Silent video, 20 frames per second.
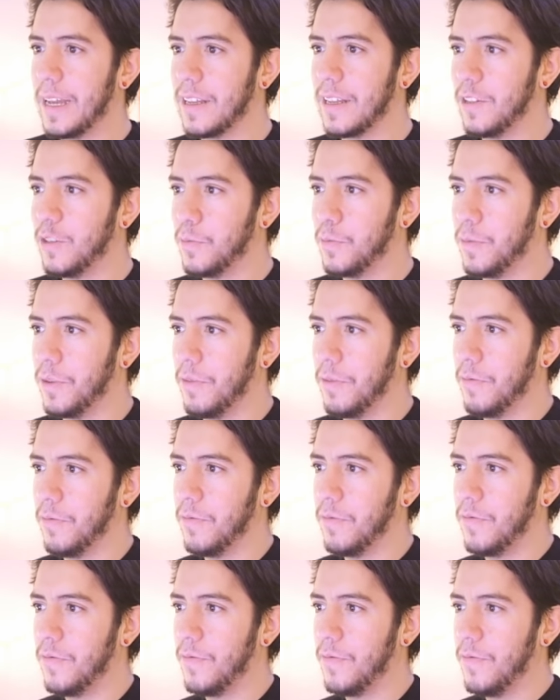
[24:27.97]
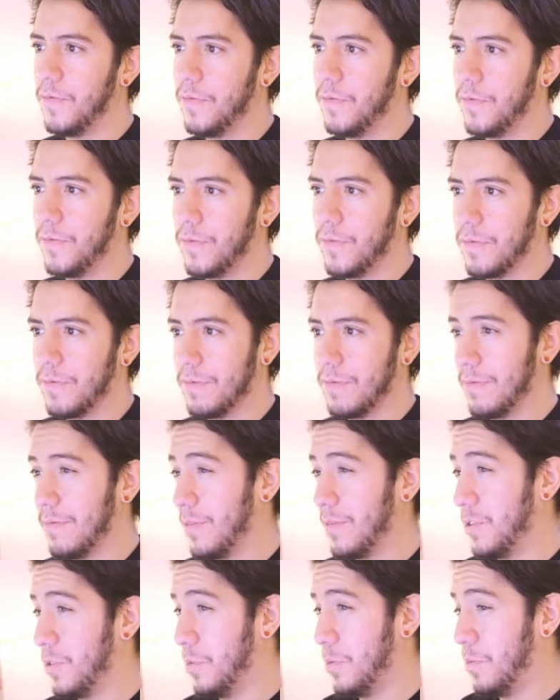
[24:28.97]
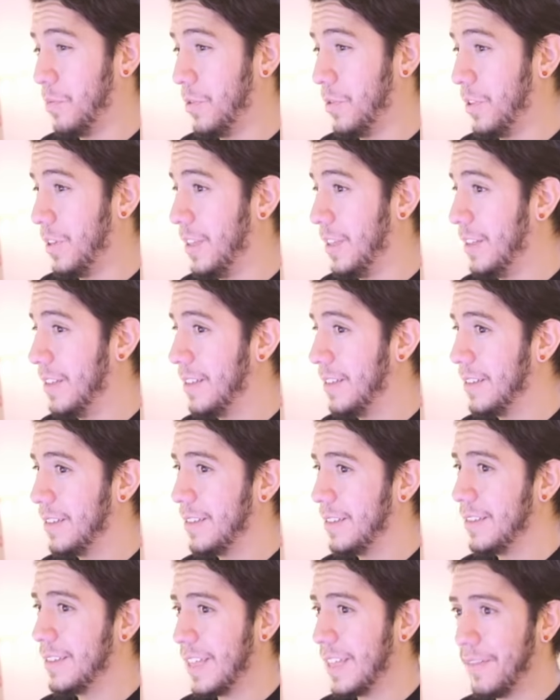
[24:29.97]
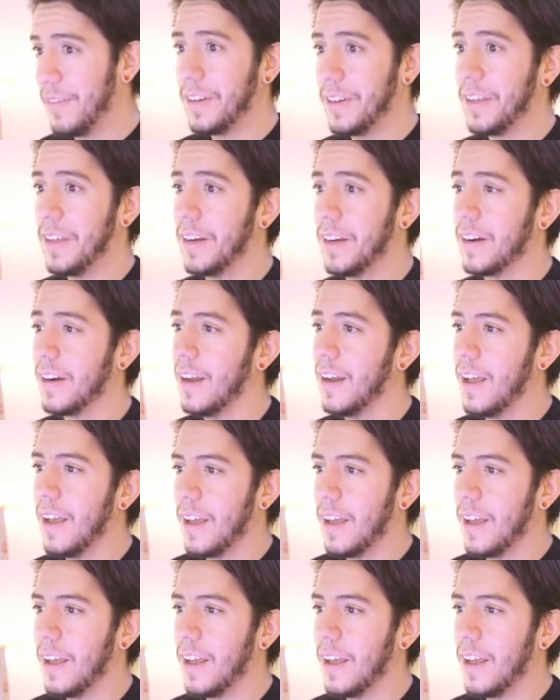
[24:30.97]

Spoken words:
and 2.7 here,